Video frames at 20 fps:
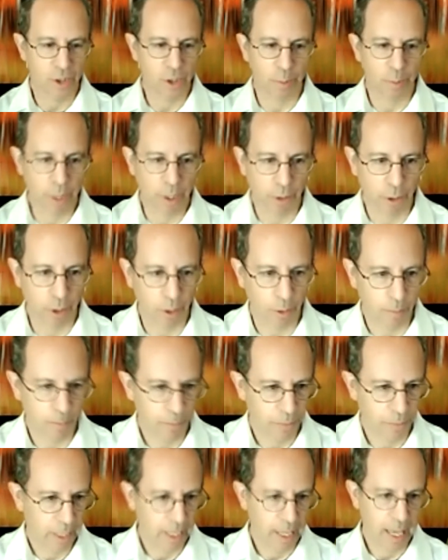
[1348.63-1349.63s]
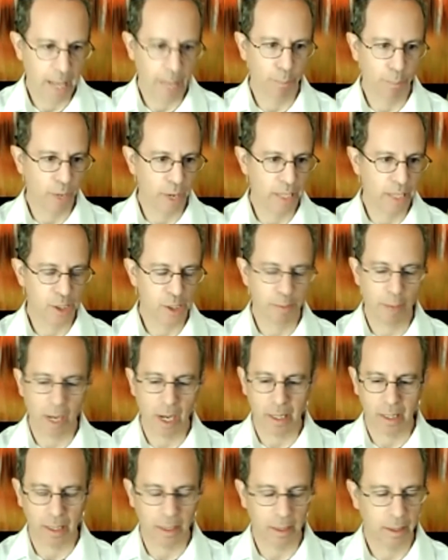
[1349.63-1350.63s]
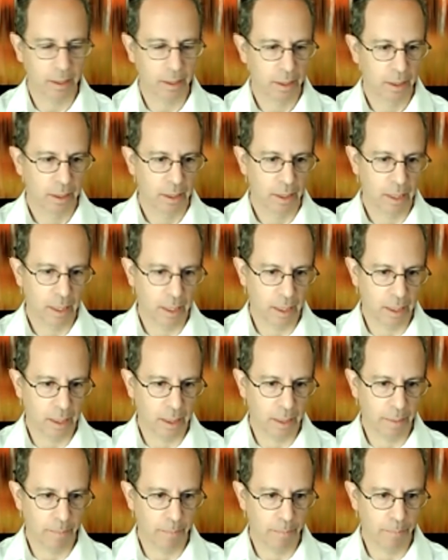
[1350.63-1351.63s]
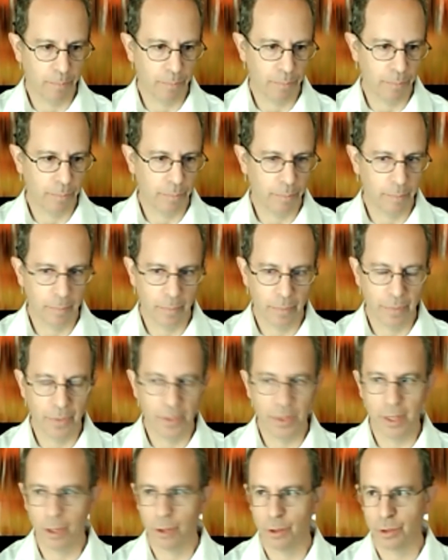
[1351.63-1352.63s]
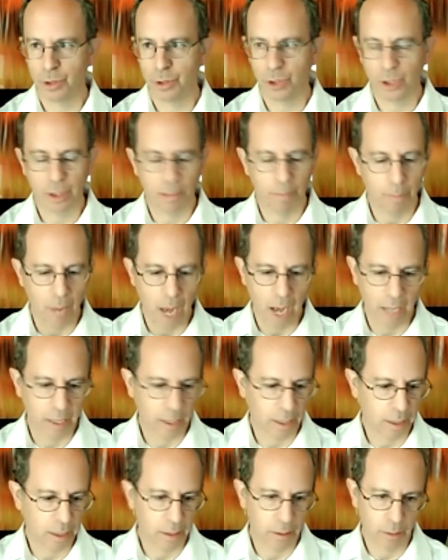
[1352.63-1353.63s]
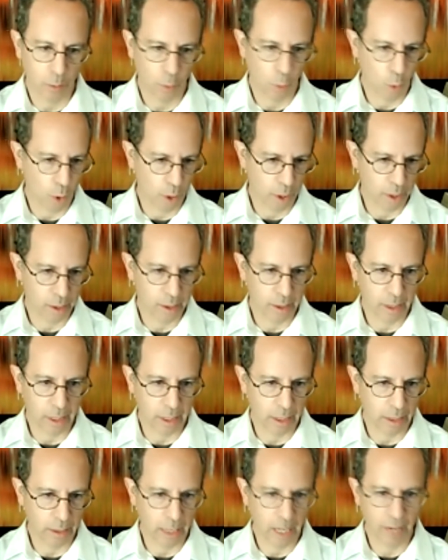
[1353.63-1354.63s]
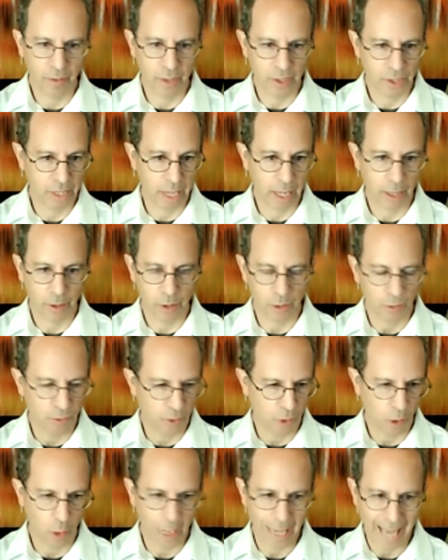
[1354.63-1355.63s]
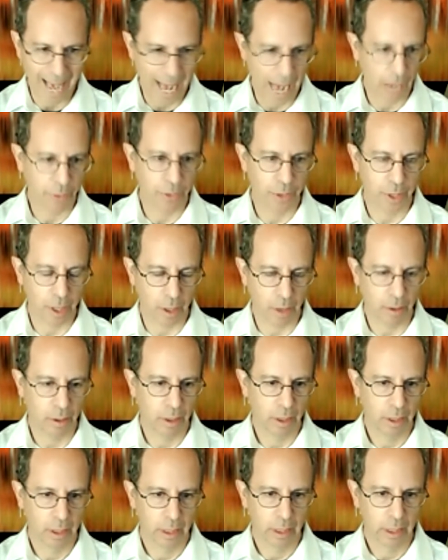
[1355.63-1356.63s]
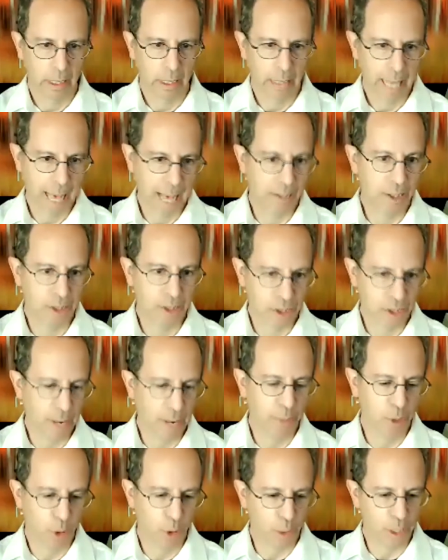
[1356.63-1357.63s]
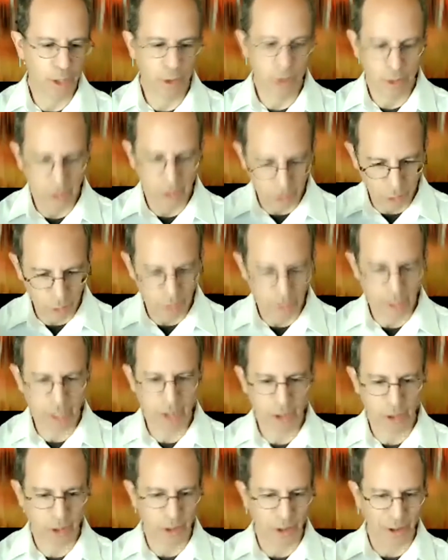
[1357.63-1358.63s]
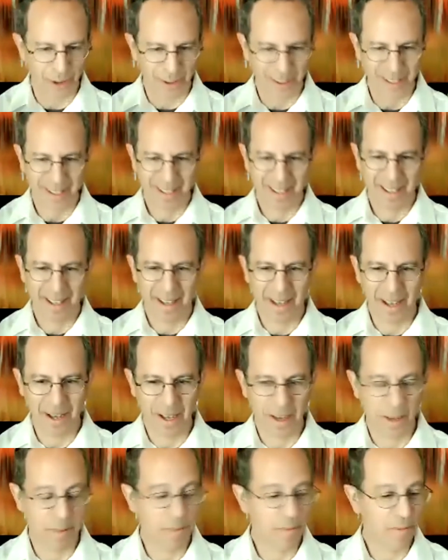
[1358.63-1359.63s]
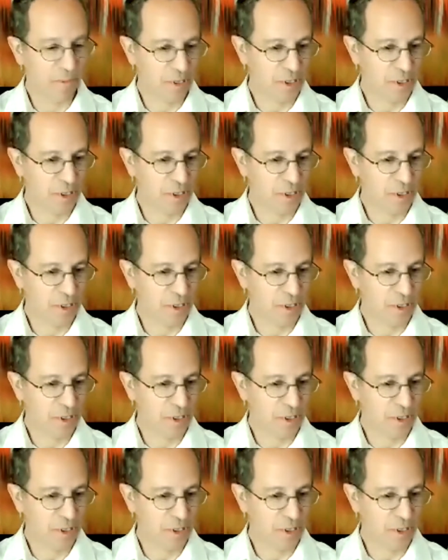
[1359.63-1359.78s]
I mean, these things have been around for thousands of years and are well known in our society. There are other things such as tapping or emotional freedom technique, EFT, that are not well known.